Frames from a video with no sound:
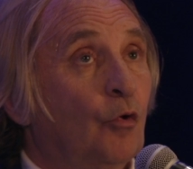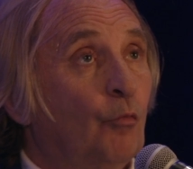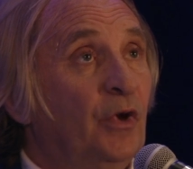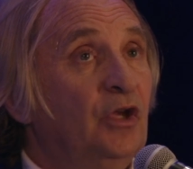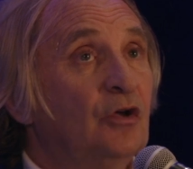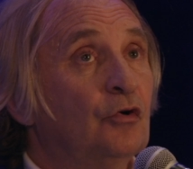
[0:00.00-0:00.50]

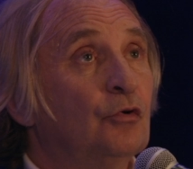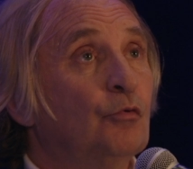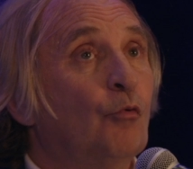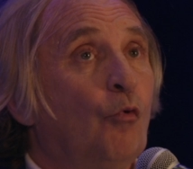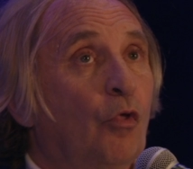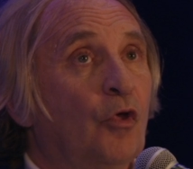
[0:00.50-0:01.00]
We
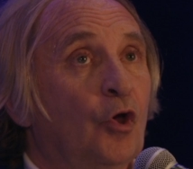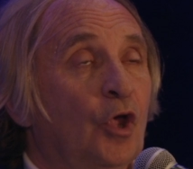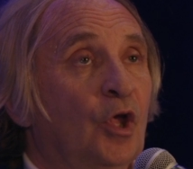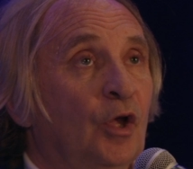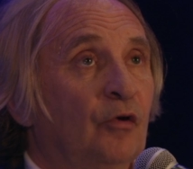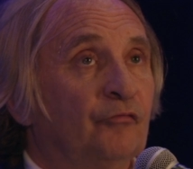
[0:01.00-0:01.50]
know
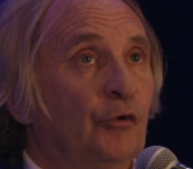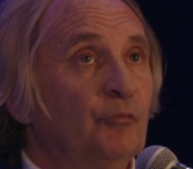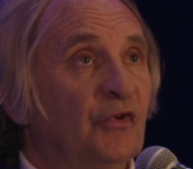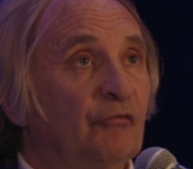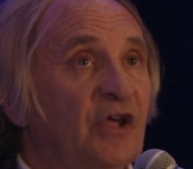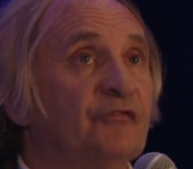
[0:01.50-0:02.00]

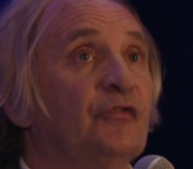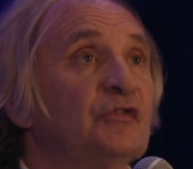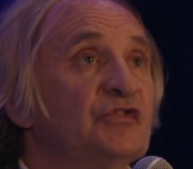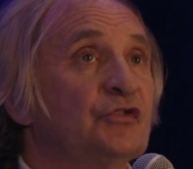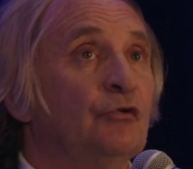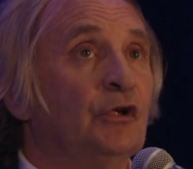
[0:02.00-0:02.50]
from the
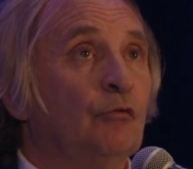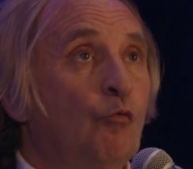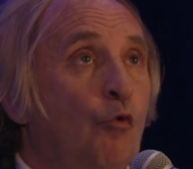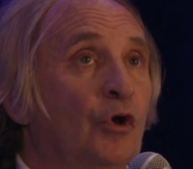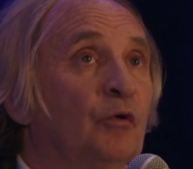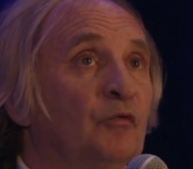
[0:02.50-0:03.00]
reference soil
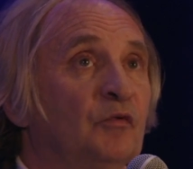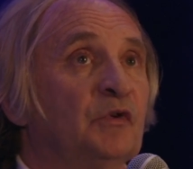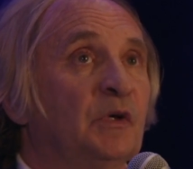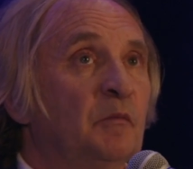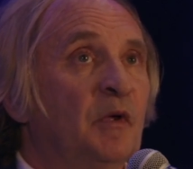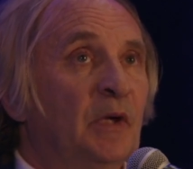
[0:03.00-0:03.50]
what
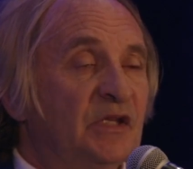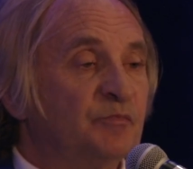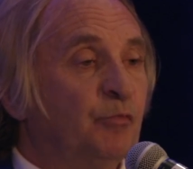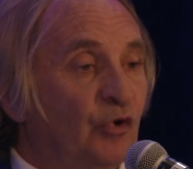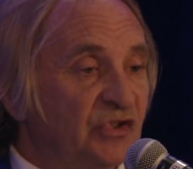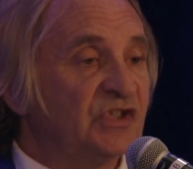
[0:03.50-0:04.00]
is
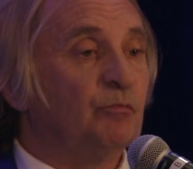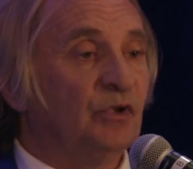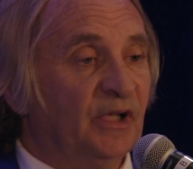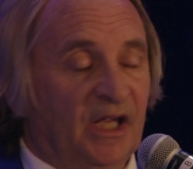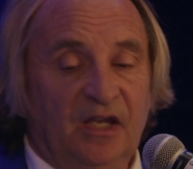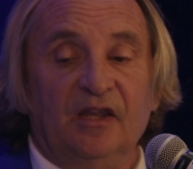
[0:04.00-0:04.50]

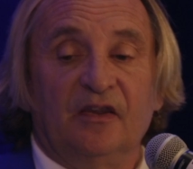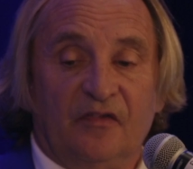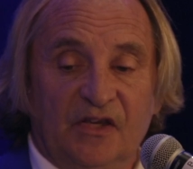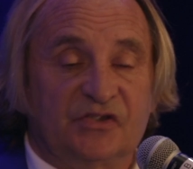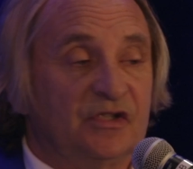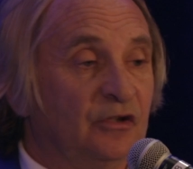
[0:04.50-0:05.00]
possible in
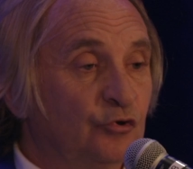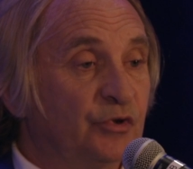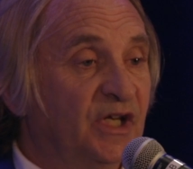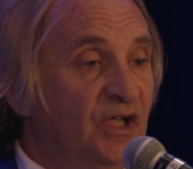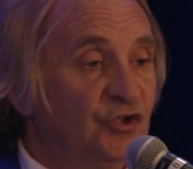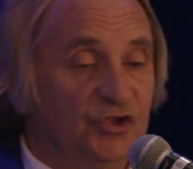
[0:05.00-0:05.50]
this
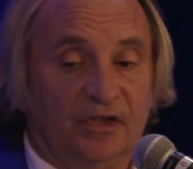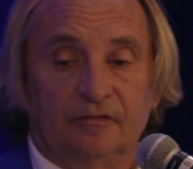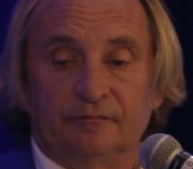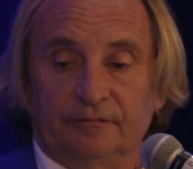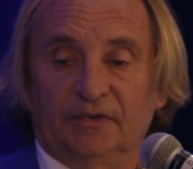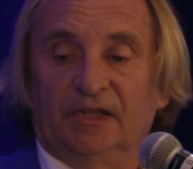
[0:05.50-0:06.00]

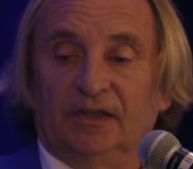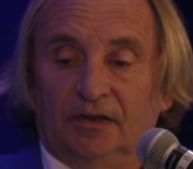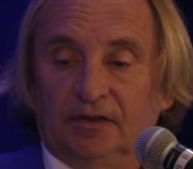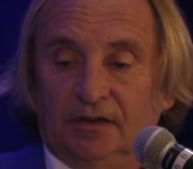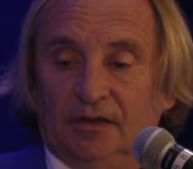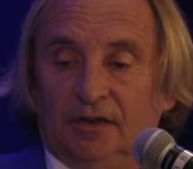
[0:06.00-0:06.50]
location.
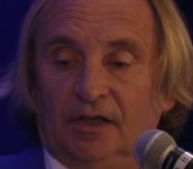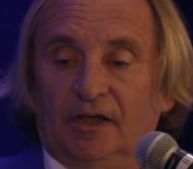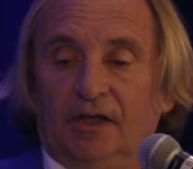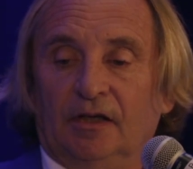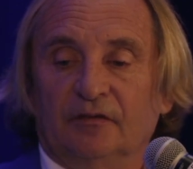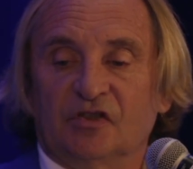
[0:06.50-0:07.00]

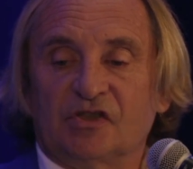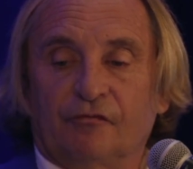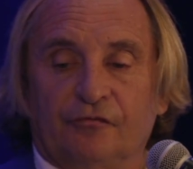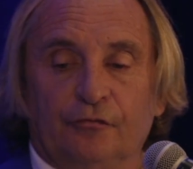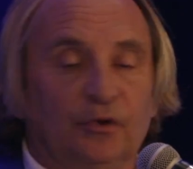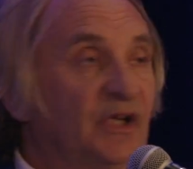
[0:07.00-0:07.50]
Uh, there's a
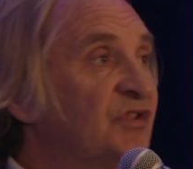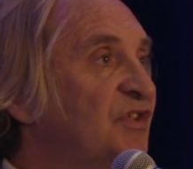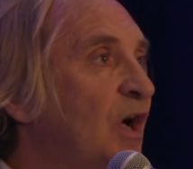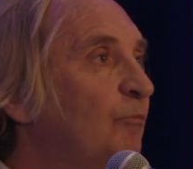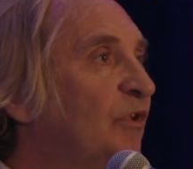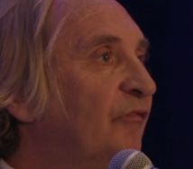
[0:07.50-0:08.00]
full
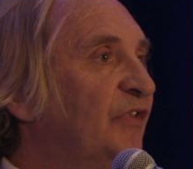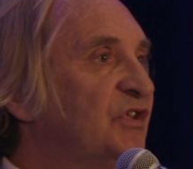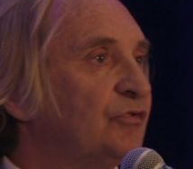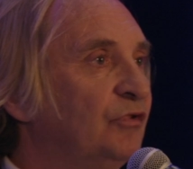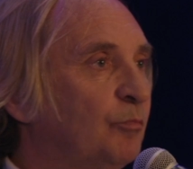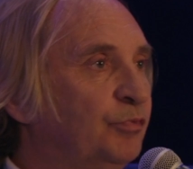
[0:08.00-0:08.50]
example of
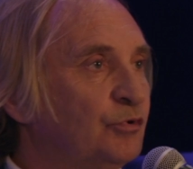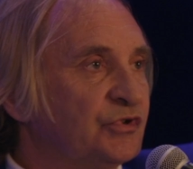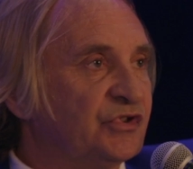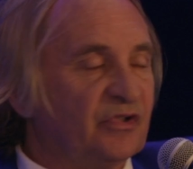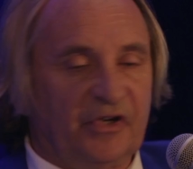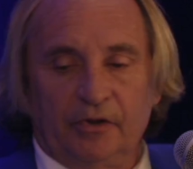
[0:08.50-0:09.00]
this on a
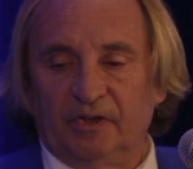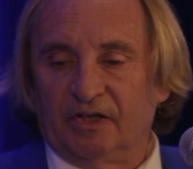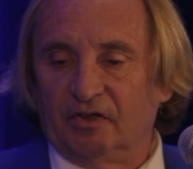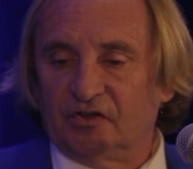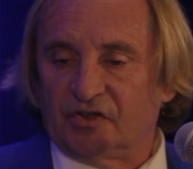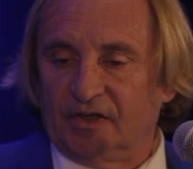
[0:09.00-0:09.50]
poster out
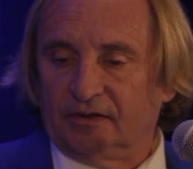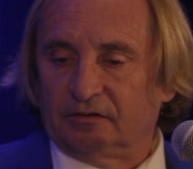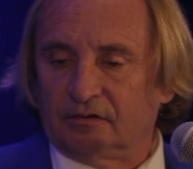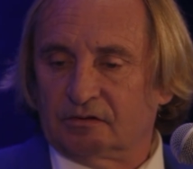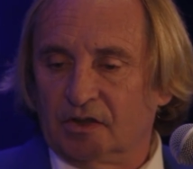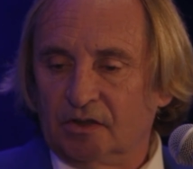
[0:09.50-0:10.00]
there
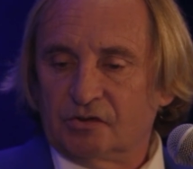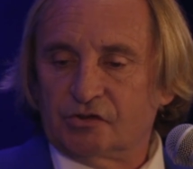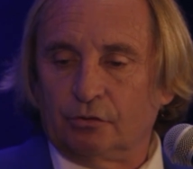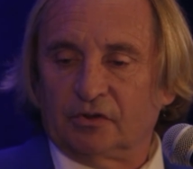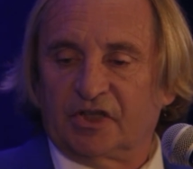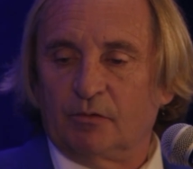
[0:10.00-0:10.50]
entitled
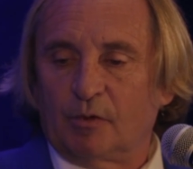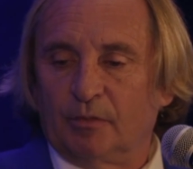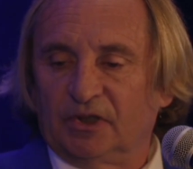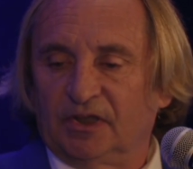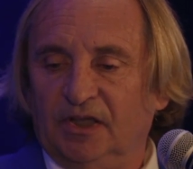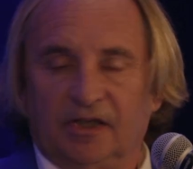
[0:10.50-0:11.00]
Soil
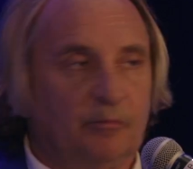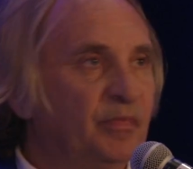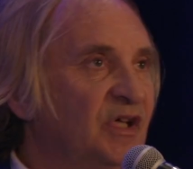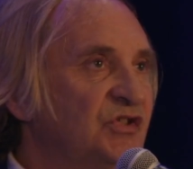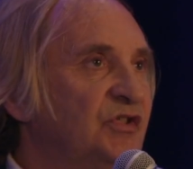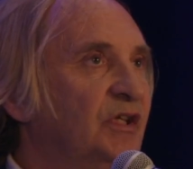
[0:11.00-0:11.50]
Capability,
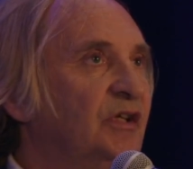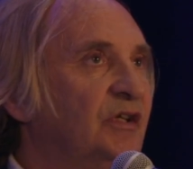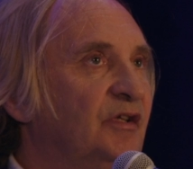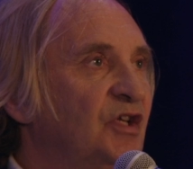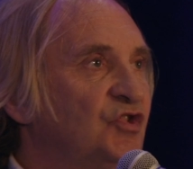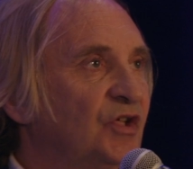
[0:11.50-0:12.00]
Capacity and
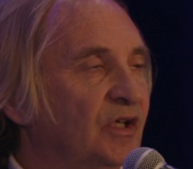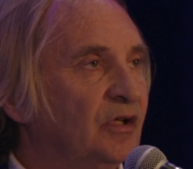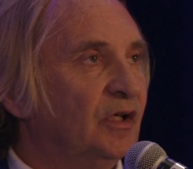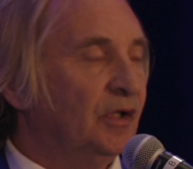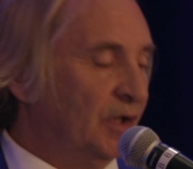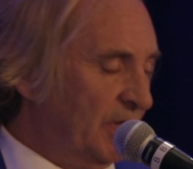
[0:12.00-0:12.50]
Condition.
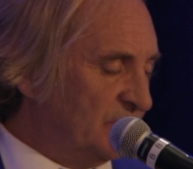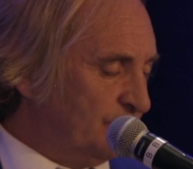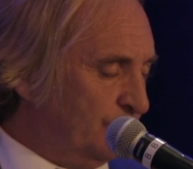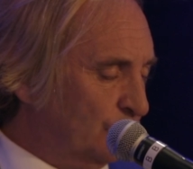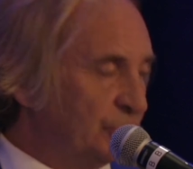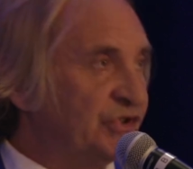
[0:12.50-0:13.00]
It's
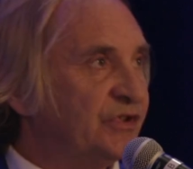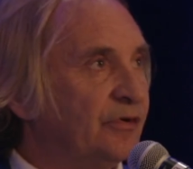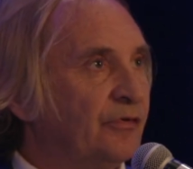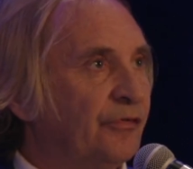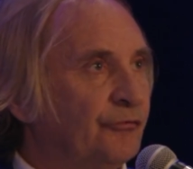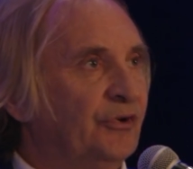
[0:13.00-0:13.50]

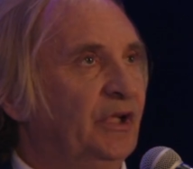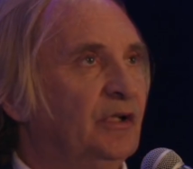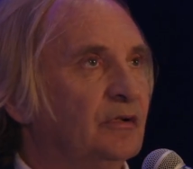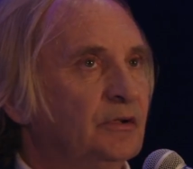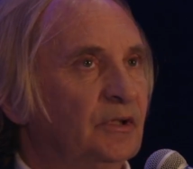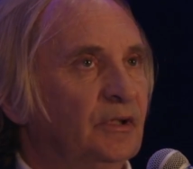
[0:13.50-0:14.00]
poster three.